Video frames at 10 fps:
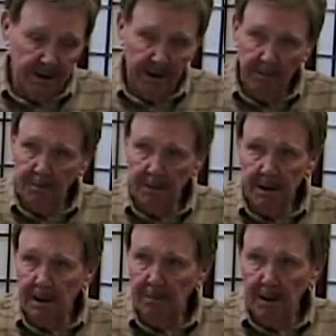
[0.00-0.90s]
some of them,
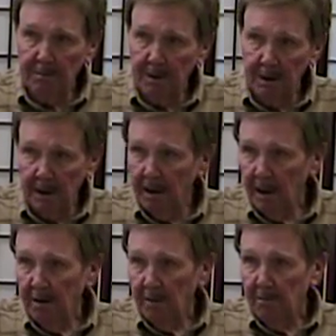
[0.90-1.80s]
they'd come up and they'd
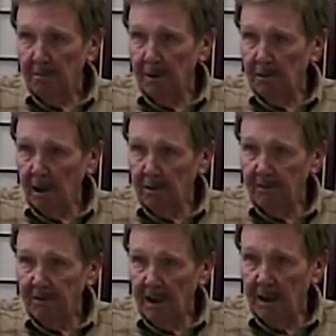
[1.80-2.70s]
be around
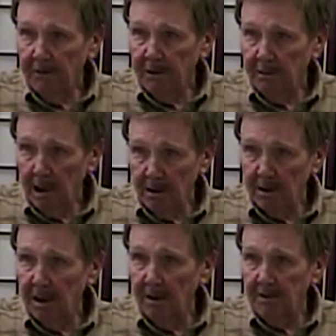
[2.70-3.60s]
and fire a few rounds
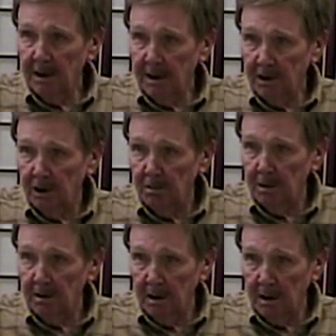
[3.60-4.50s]
enough to get
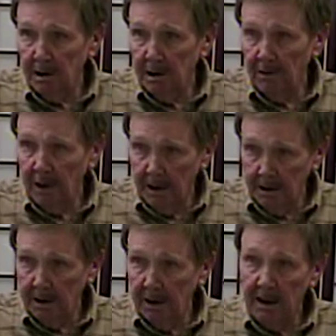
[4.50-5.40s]
German artillery on
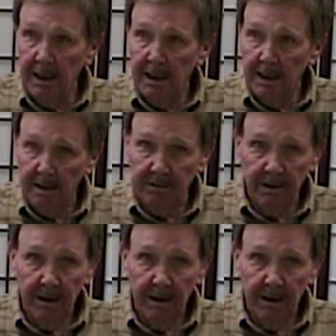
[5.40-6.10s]
you, and then they'd leave.